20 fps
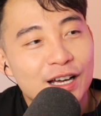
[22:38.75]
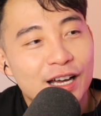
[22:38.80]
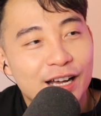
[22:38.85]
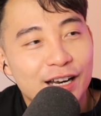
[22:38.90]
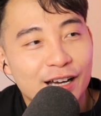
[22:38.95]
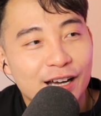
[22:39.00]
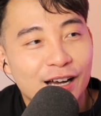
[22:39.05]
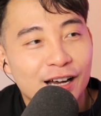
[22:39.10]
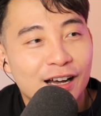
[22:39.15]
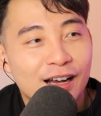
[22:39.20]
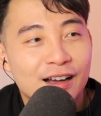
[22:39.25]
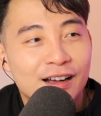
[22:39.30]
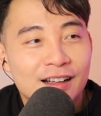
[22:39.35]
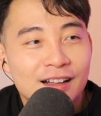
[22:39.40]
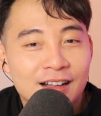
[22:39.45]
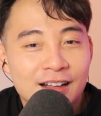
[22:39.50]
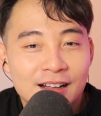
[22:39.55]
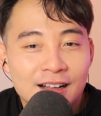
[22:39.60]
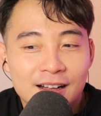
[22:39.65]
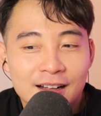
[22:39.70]
And
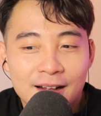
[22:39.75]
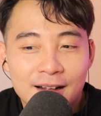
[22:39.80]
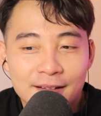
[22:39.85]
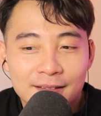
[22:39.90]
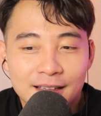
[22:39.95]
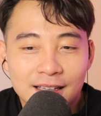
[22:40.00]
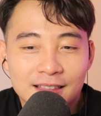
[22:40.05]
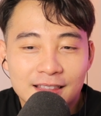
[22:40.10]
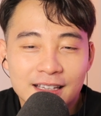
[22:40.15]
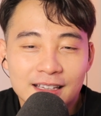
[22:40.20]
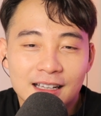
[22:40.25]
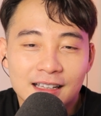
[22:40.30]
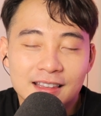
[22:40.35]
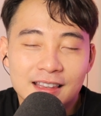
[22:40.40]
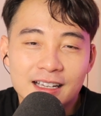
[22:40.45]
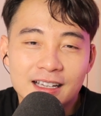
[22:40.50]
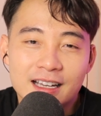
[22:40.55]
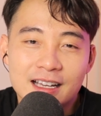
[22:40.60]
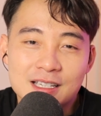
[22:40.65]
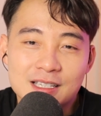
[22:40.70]
the
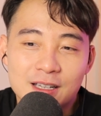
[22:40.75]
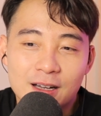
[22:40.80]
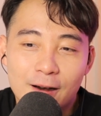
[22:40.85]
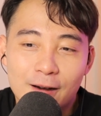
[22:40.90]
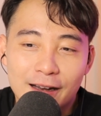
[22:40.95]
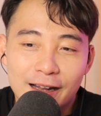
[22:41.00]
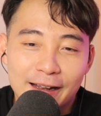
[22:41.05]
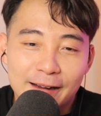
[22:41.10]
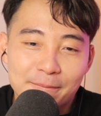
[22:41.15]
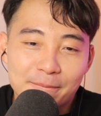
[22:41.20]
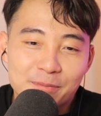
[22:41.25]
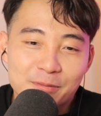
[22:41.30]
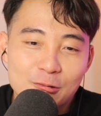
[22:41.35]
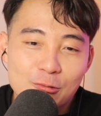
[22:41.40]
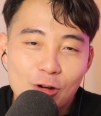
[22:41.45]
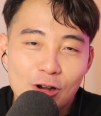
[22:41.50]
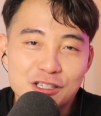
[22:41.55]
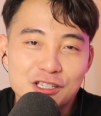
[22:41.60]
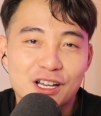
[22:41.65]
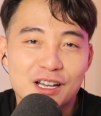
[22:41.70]
thing is though, like
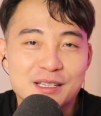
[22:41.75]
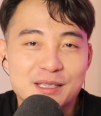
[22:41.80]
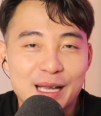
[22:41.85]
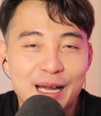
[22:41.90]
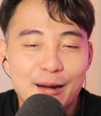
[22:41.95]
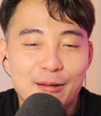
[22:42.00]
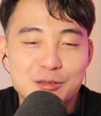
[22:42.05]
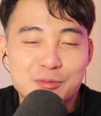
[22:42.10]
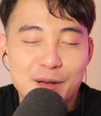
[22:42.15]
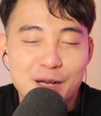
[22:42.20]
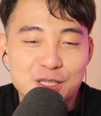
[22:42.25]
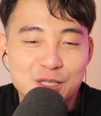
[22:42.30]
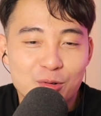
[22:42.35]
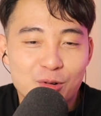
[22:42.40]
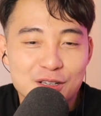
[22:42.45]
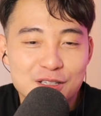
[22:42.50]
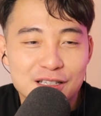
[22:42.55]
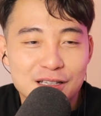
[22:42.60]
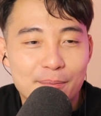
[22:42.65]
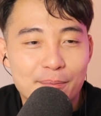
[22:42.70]
watching a stand-up
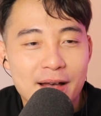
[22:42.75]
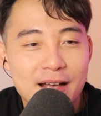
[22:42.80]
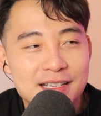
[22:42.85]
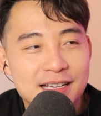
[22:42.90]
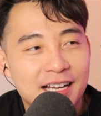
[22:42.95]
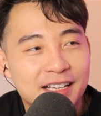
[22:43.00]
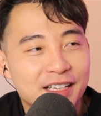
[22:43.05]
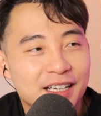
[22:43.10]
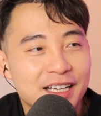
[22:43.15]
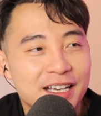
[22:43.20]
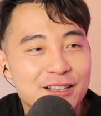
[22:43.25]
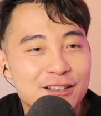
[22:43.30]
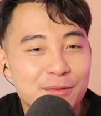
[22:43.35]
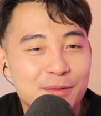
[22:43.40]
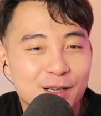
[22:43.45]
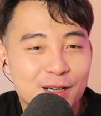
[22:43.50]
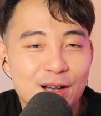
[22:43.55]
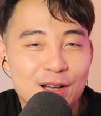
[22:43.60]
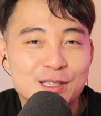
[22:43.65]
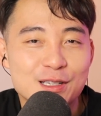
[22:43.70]
special wasn't the best idea either
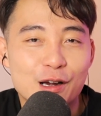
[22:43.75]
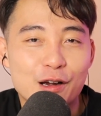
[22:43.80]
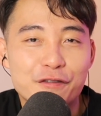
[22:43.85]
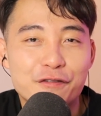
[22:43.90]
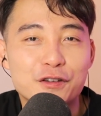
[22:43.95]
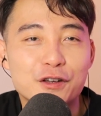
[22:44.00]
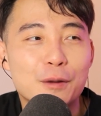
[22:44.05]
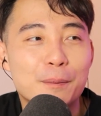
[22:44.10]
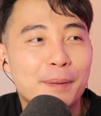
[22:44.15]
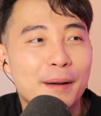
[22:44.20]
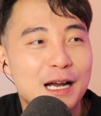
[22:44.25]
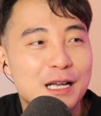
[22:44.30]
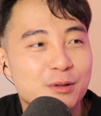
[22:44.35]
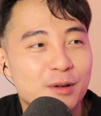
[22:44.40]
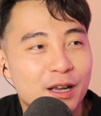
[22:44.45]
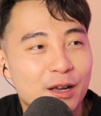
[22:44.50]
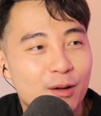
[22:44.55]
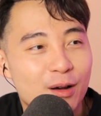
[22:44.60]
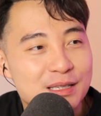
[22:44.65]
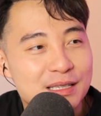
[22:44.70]
because there were a few parts
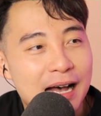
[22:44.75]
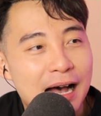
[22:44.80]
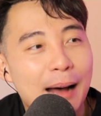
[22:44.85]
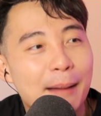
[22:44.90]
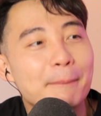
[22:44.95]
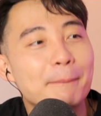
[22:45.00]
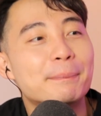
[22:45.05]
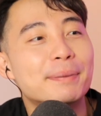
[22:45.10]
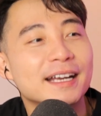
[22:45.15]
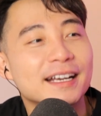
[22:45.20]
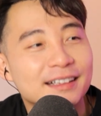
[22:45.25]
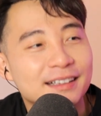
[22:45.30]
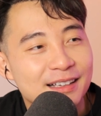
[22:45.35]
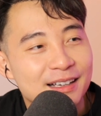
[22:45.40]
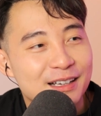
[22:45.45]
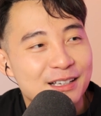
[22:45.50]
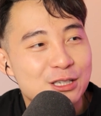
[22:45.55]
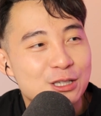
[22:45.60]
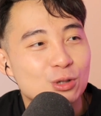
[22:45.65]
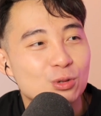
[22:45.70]
where he was humping
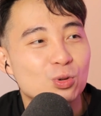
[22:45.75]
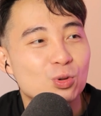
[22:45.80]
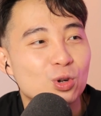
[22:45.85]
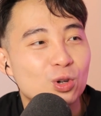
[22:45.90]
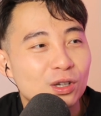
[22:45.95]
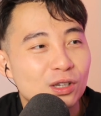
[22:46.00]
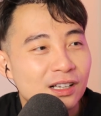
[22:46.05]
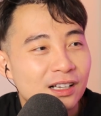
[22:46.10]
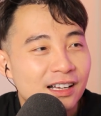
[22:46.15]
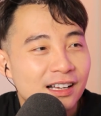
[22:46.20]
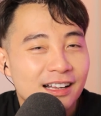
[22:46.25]
the stool.